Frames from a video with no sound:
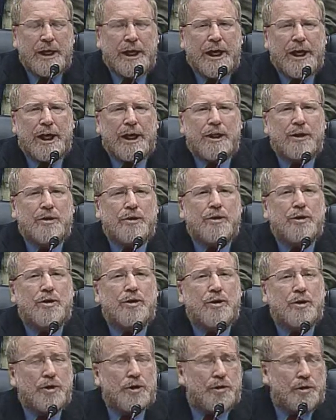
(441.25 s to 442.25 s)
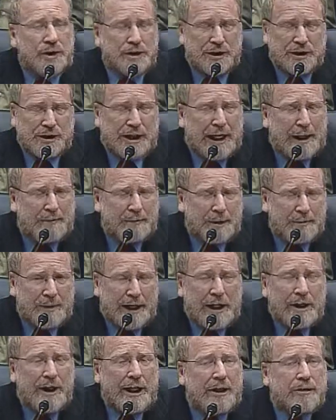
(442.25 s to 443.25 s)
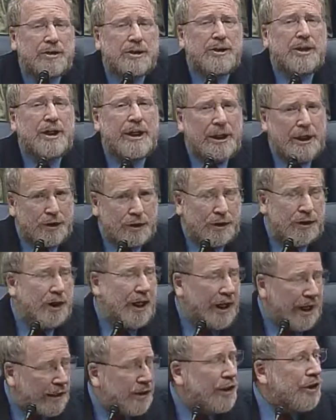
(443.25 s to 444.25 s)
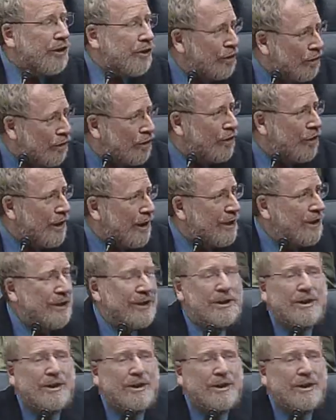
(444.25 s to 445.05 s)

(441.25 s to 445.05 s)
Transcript: And you can stop the bailouts, and I think you should,